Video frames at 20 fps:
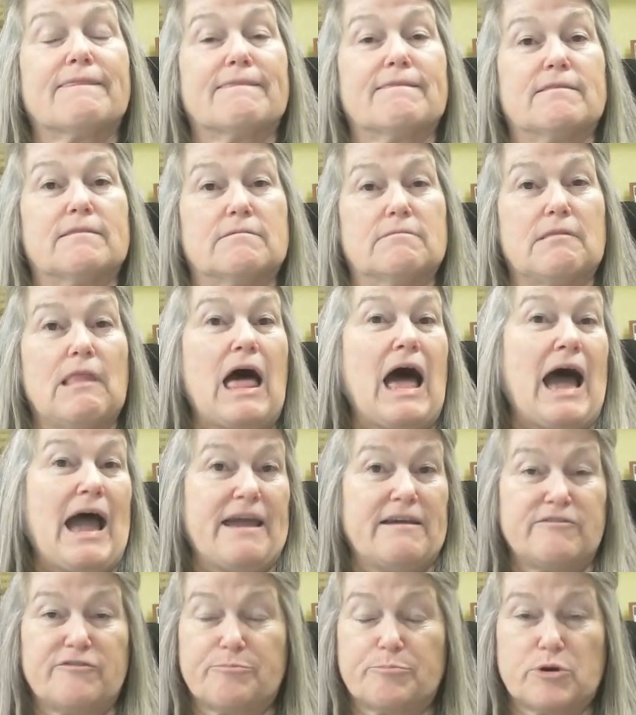
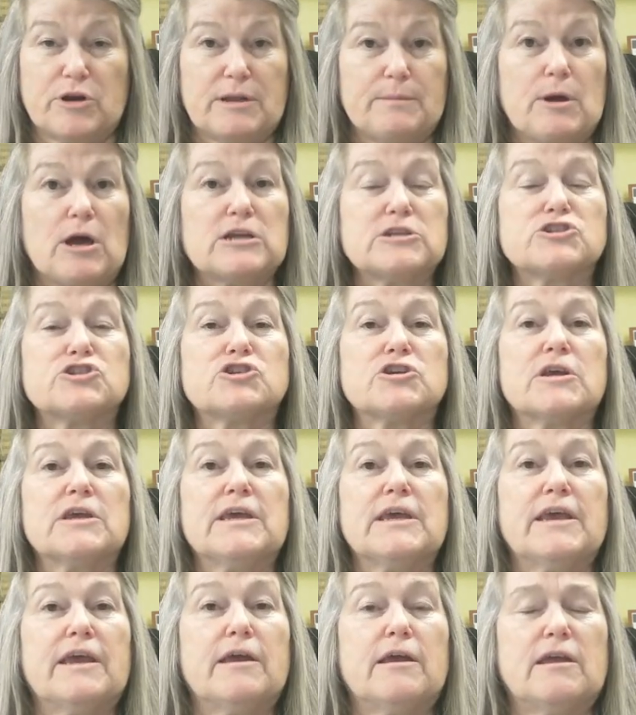live pretty much.
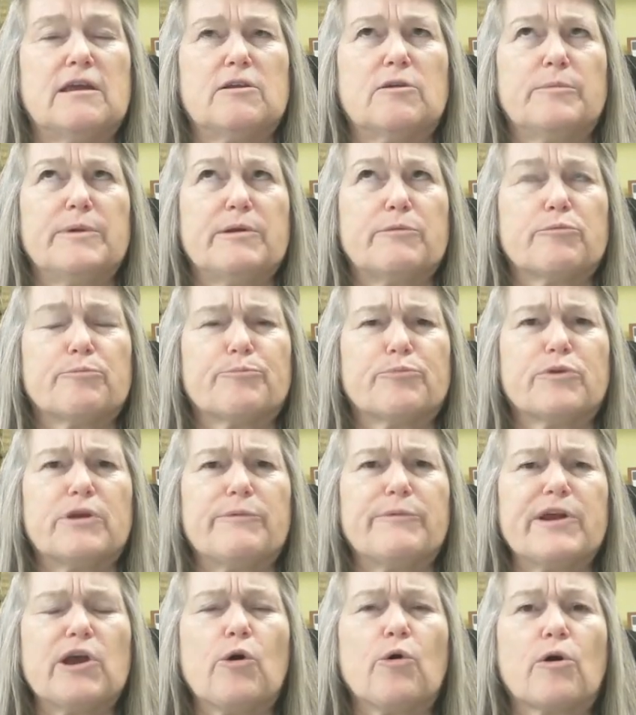It'll be
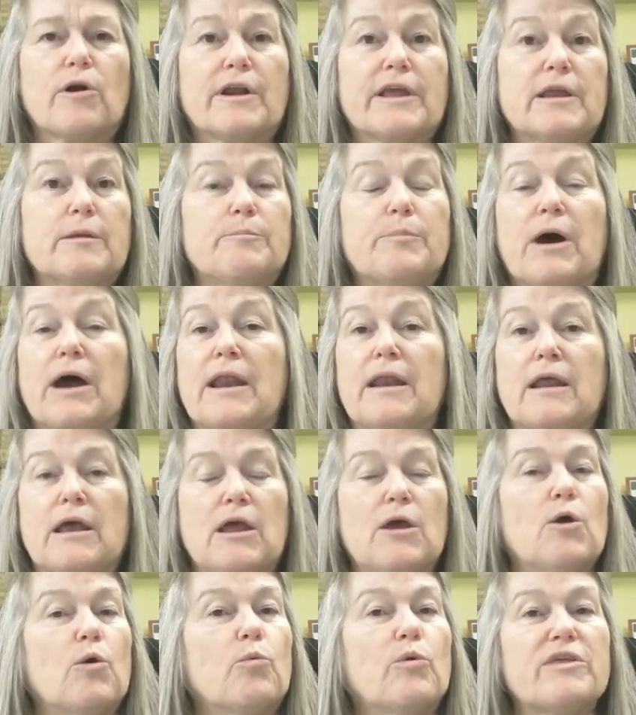pre-recorded, but
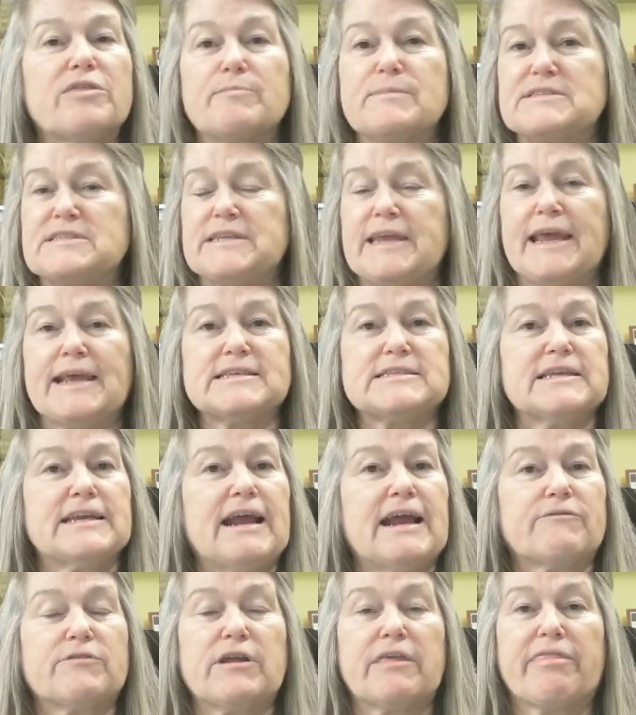with mistakes and
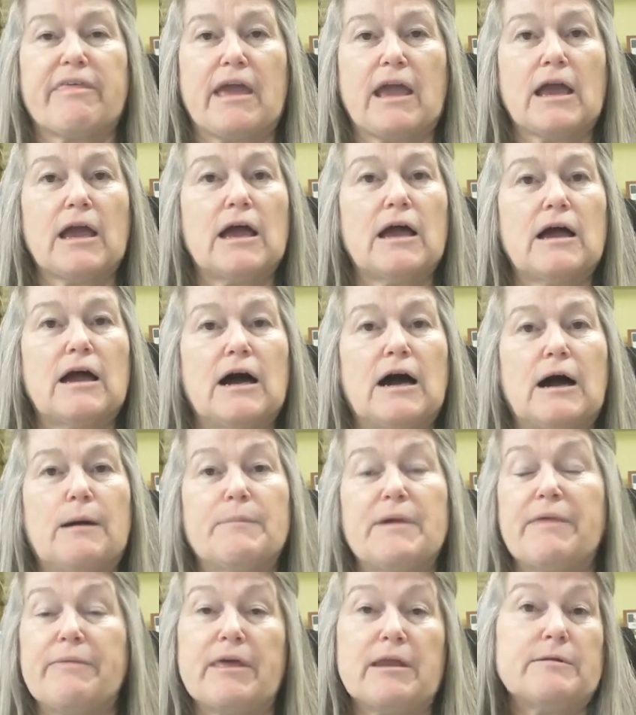everything.
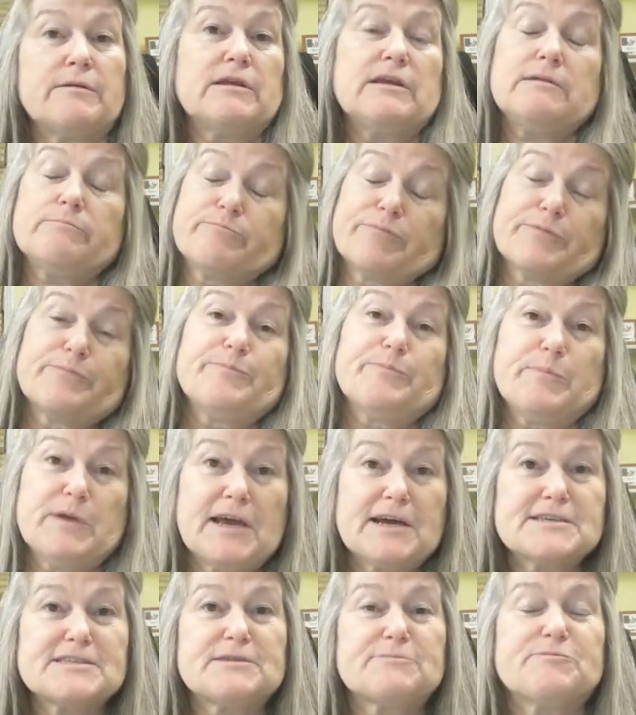And then
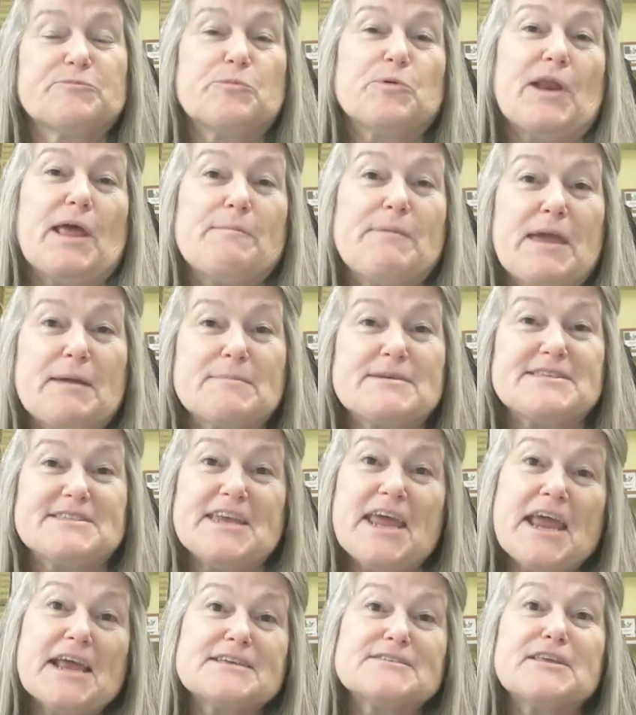because when I make
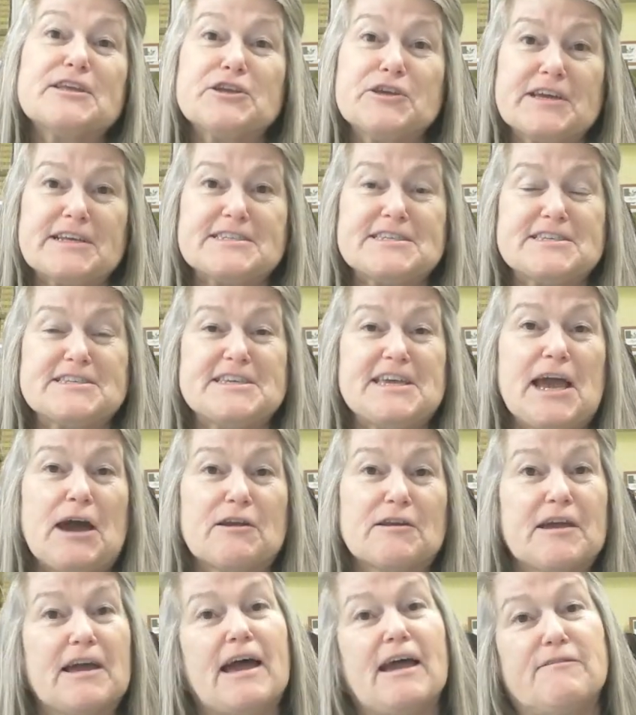mistakes, then you get to see how
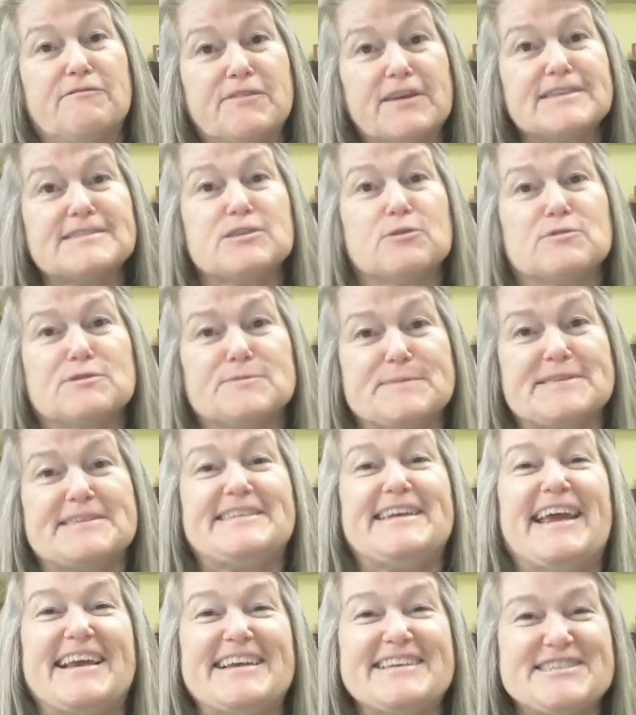I fix those
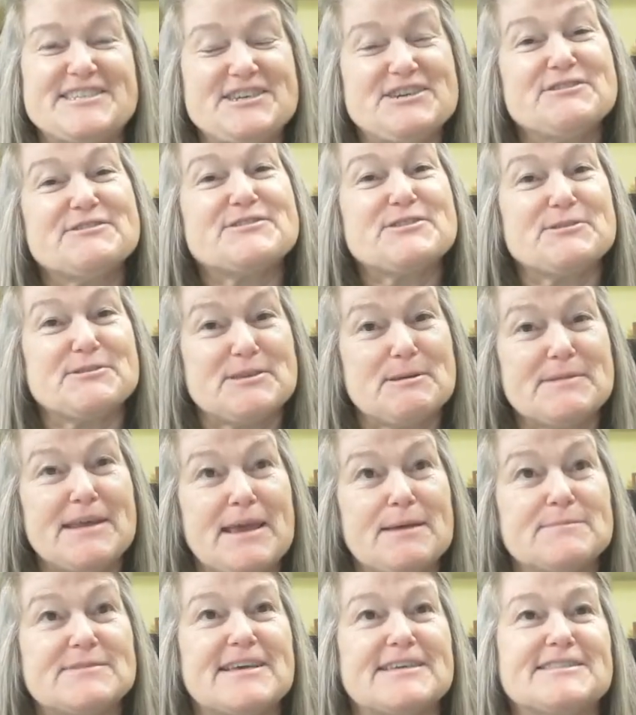mistakes too. So
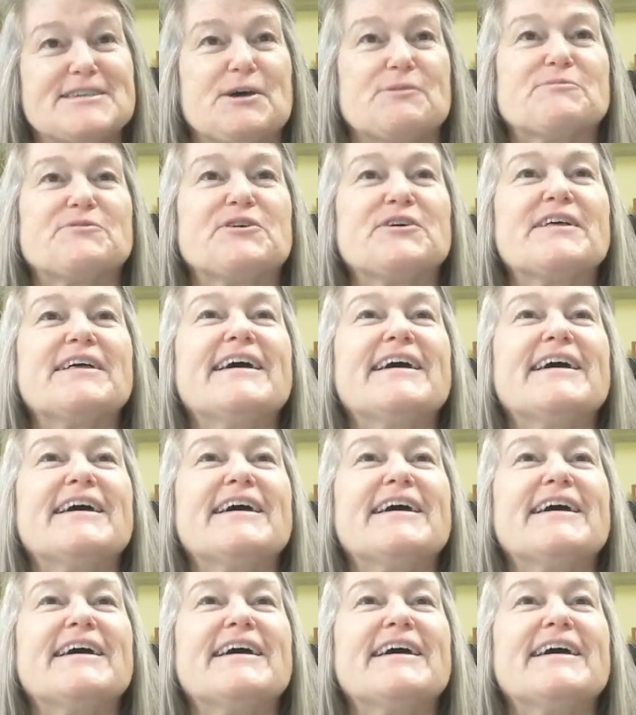sometimes that's helpful.